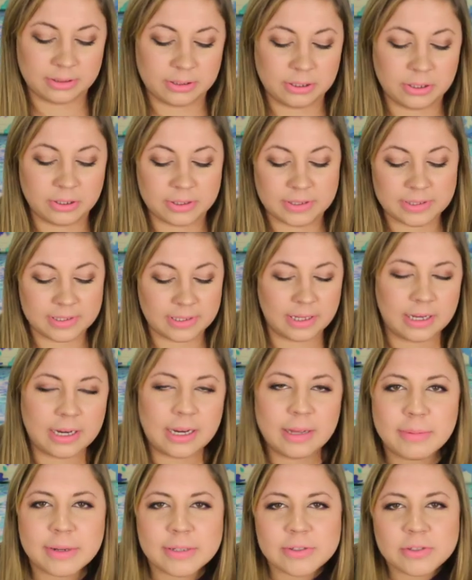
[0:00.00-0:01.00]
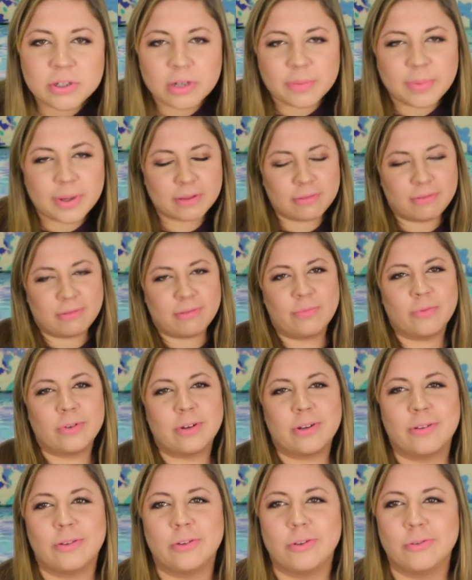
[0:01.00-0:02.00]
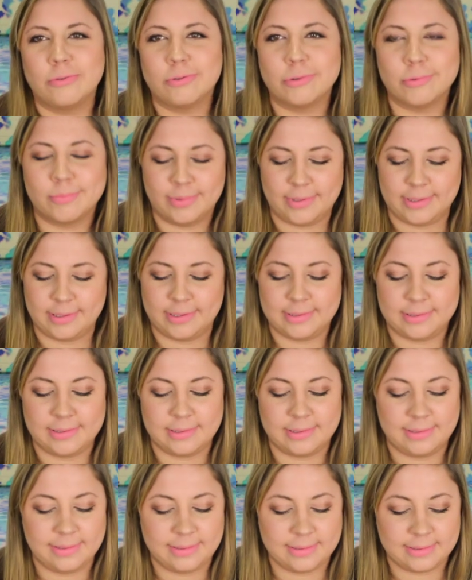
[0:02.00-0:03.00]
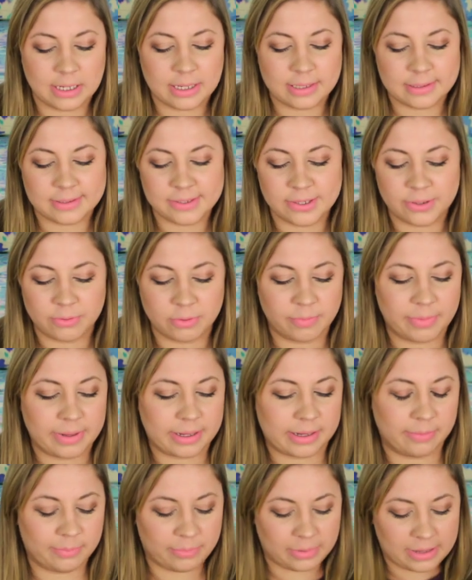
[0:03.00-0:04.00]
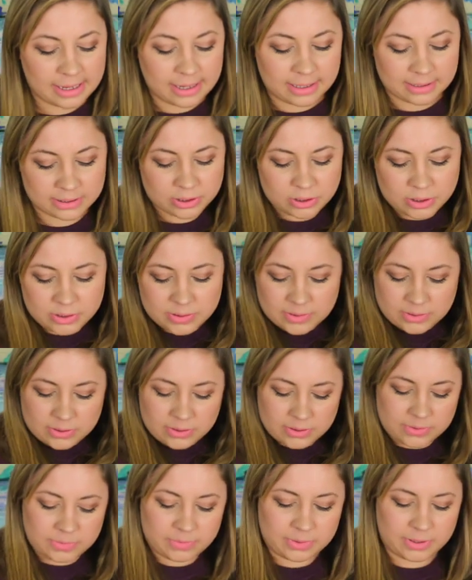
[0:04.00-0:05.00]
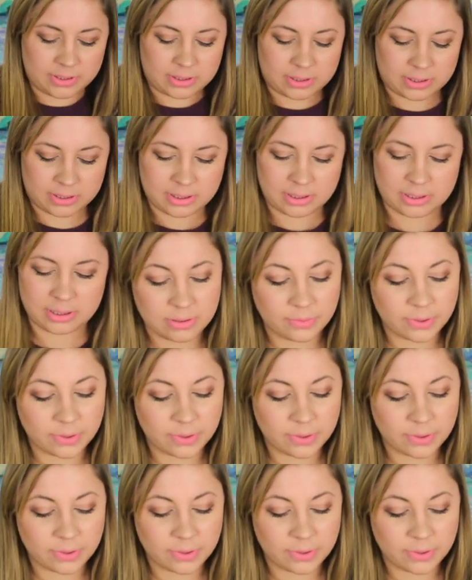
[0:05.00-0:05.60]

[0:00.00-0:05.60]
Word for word: New York City IMATS trip. I would have brought a YouTube things in here. Getting to know Rebecca Black. She's such a sweetheart.